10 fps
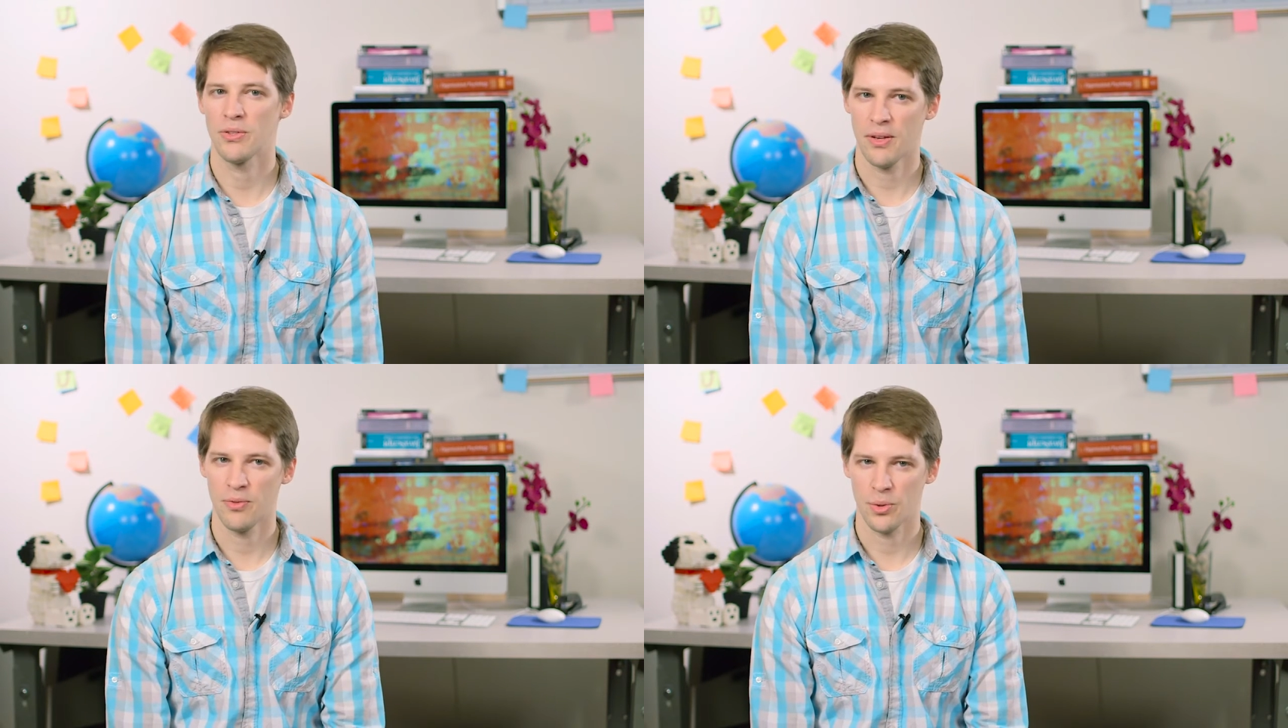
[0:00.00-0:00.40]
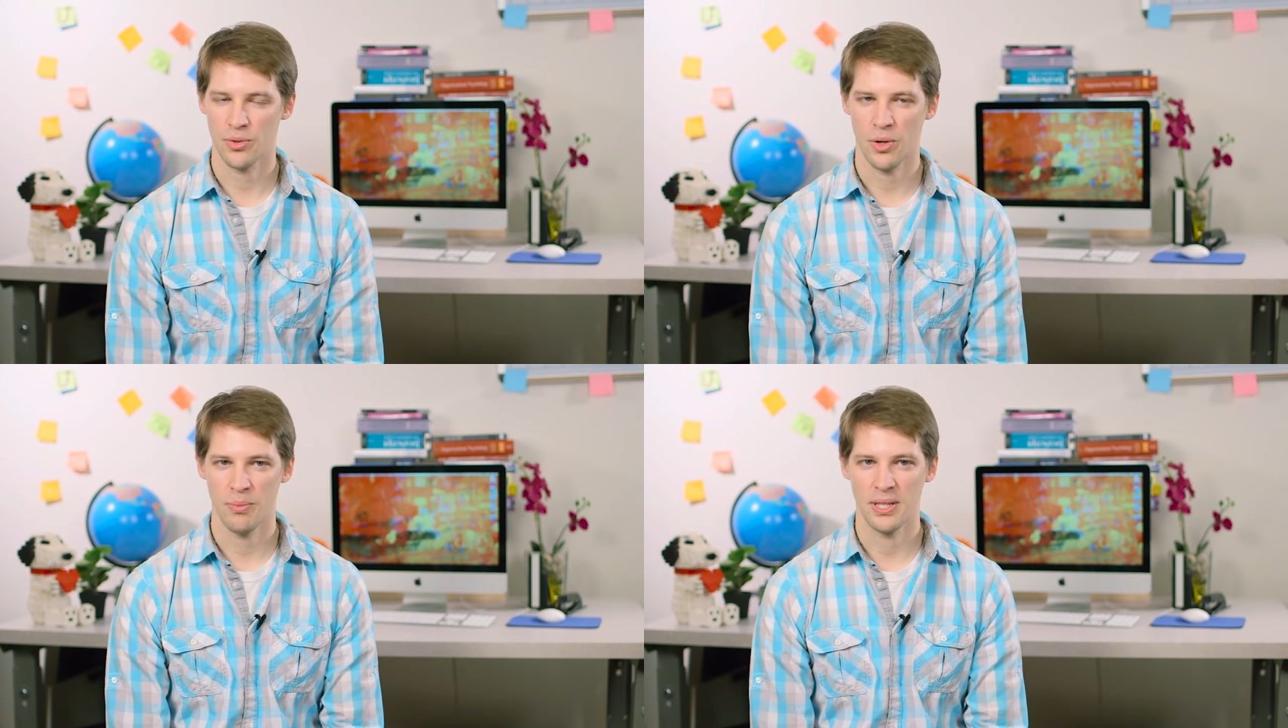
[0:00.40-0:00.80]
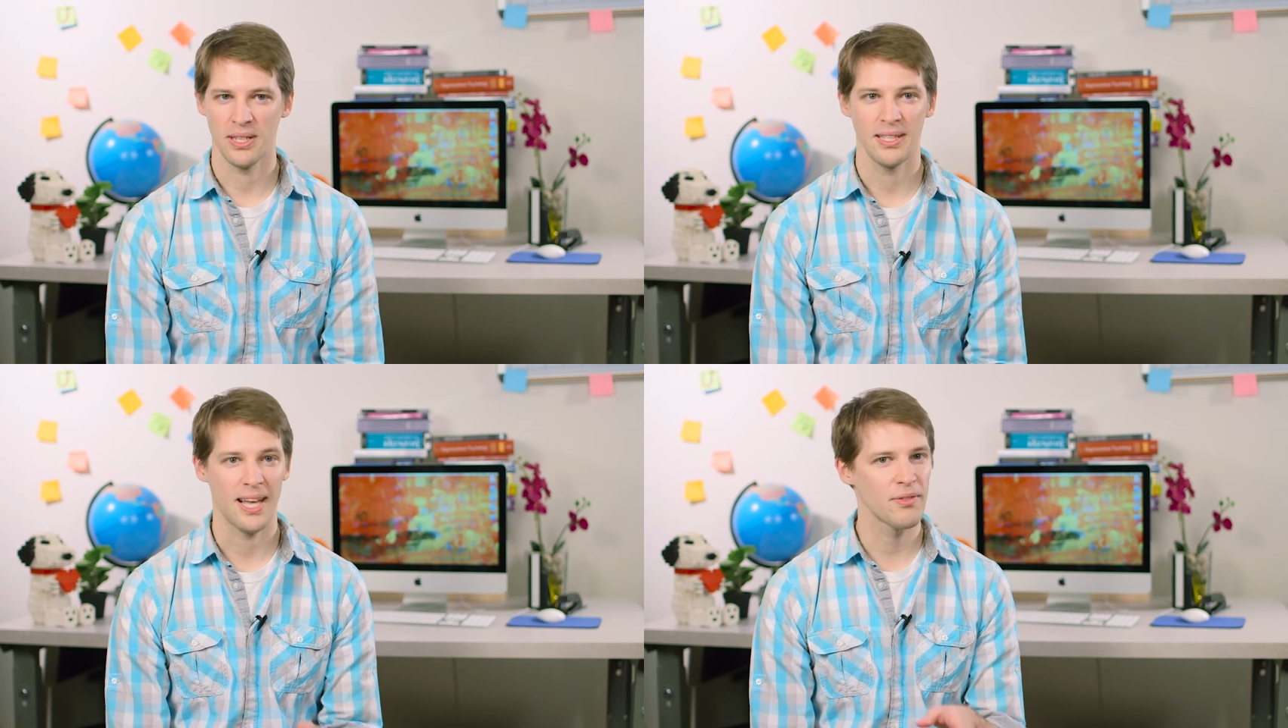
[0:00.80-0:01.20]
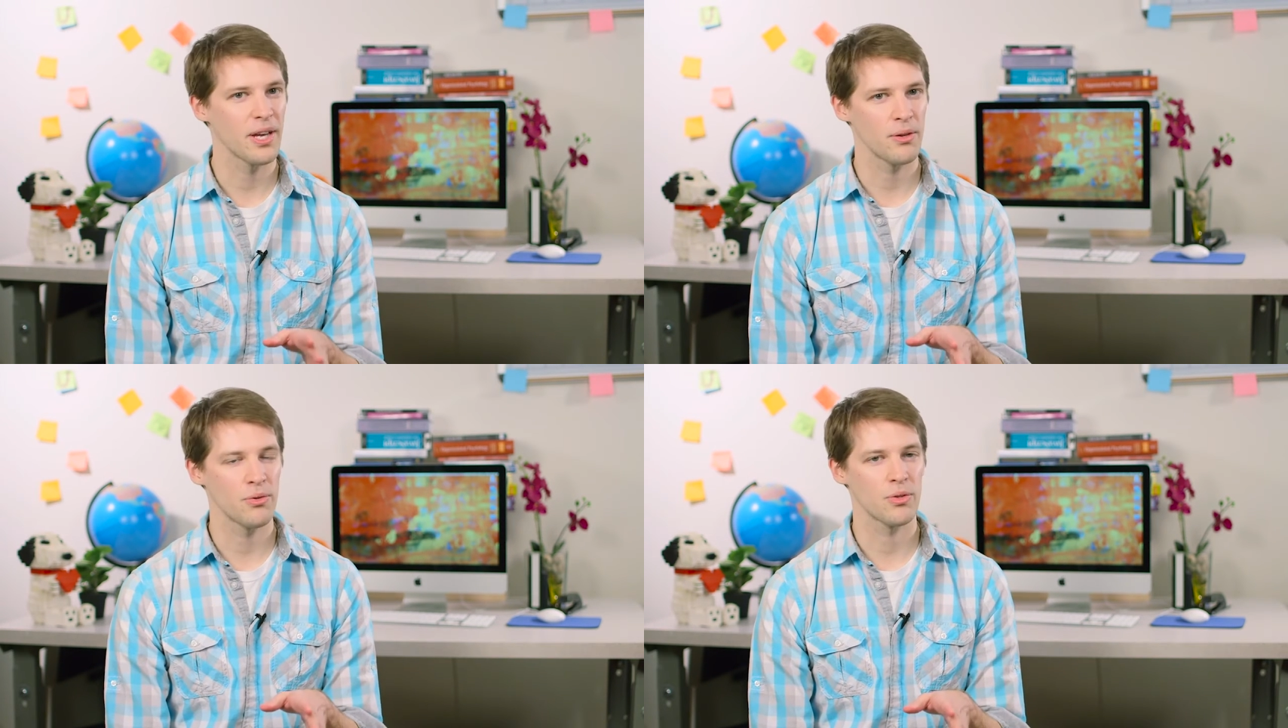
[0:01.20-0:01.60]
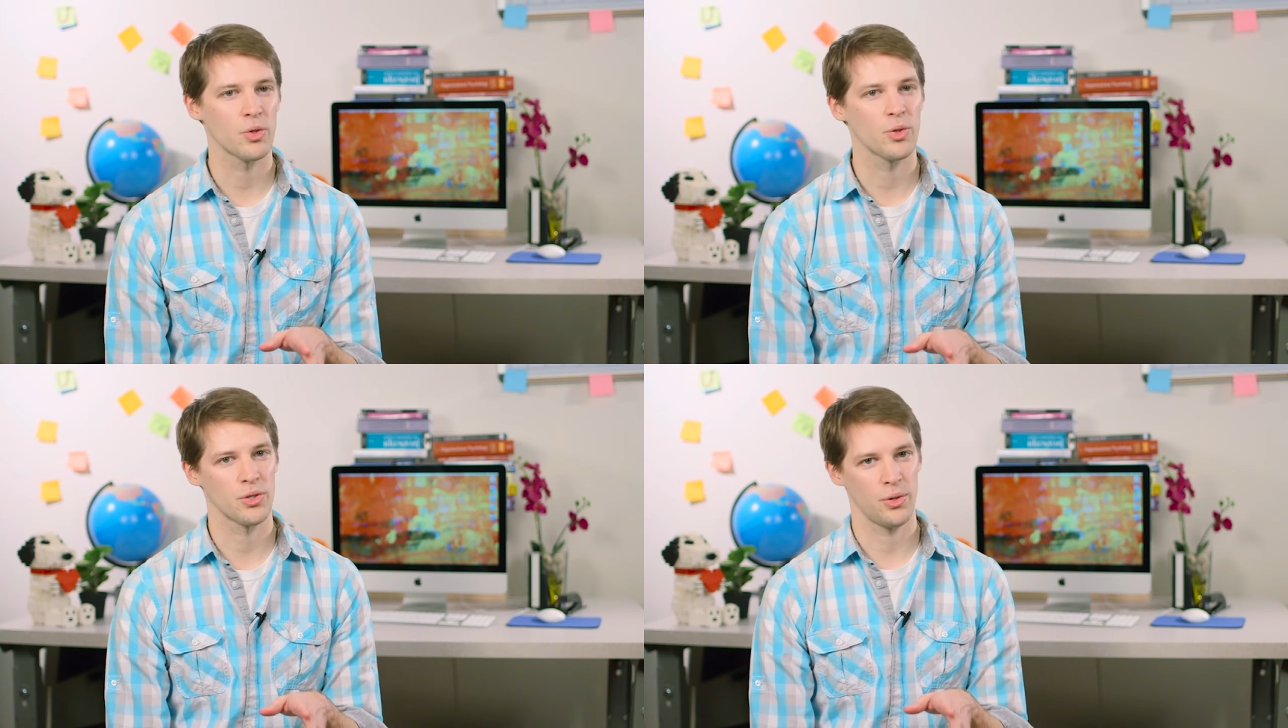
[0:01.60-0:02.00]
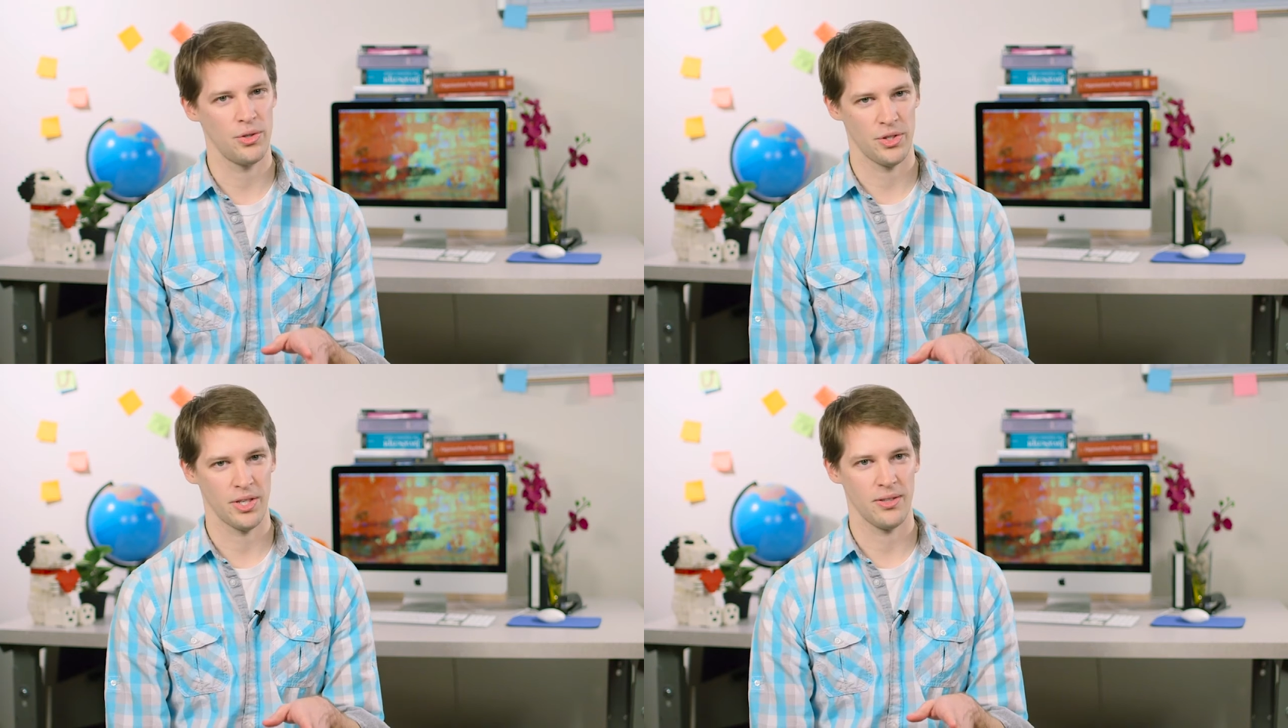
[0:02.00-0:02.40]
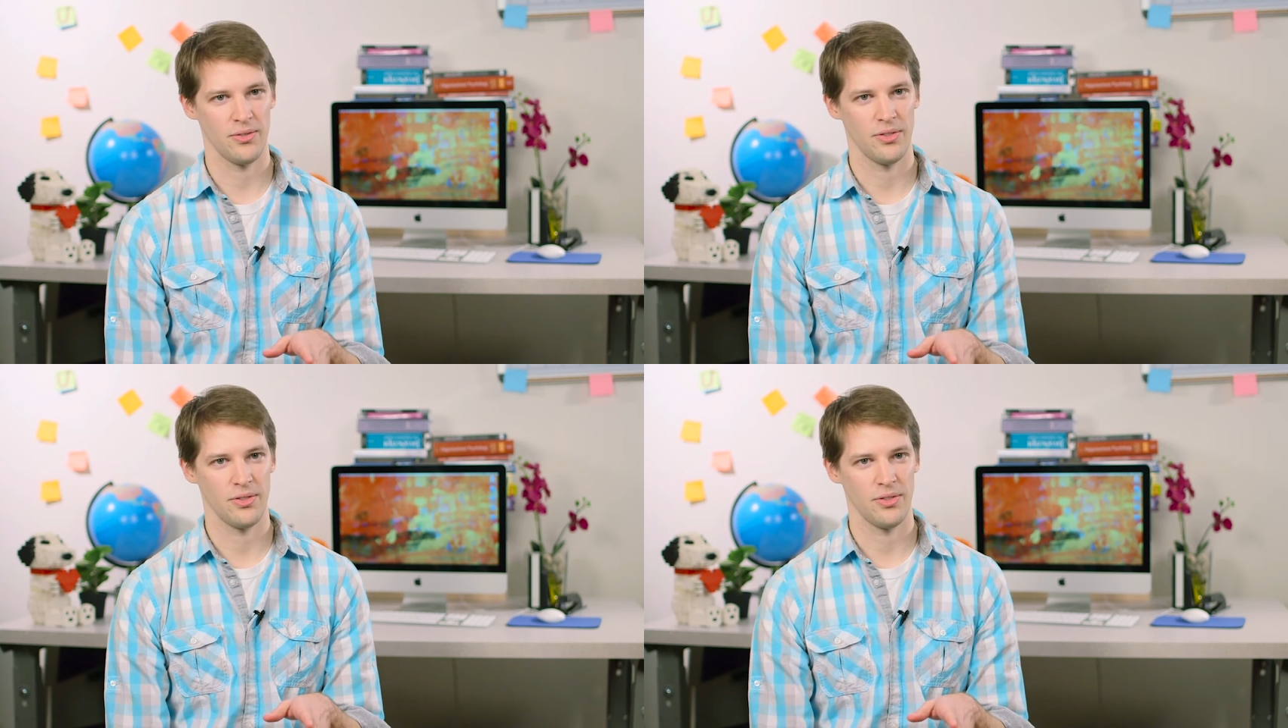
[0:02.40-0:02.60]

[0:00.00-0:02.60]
DevTools open, navigating through the source code yourself.